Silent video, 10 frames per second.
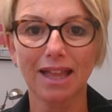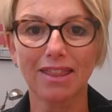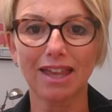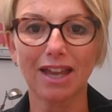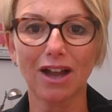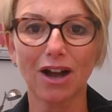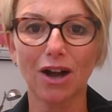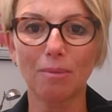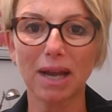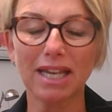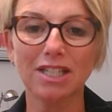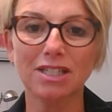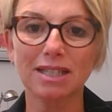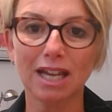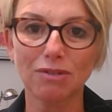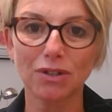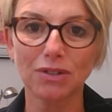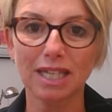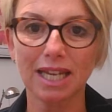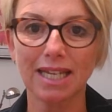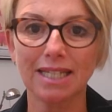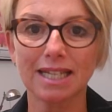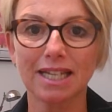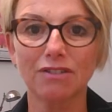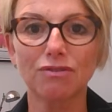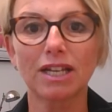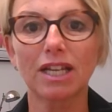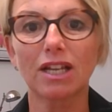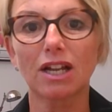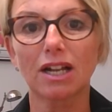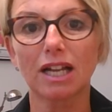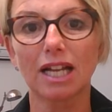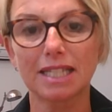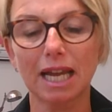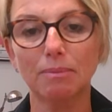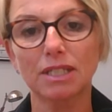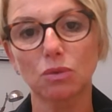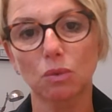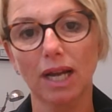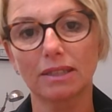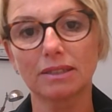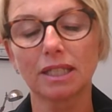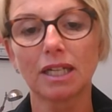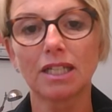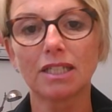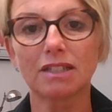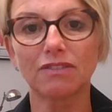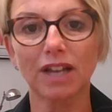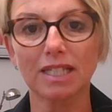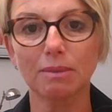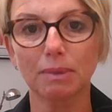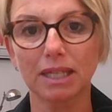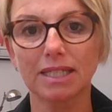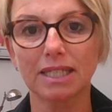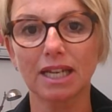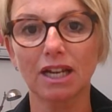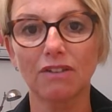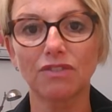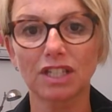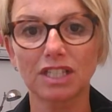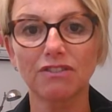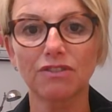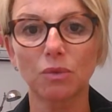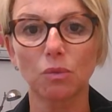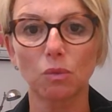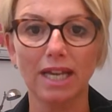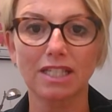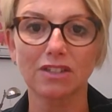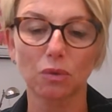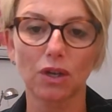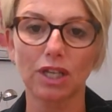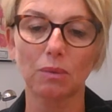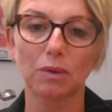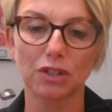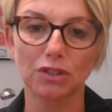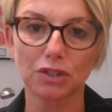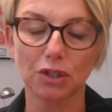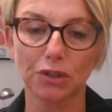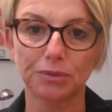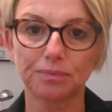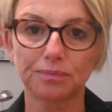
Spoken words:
They are back into their routines and have really adapted well to the flexibility of the different ways of working within school.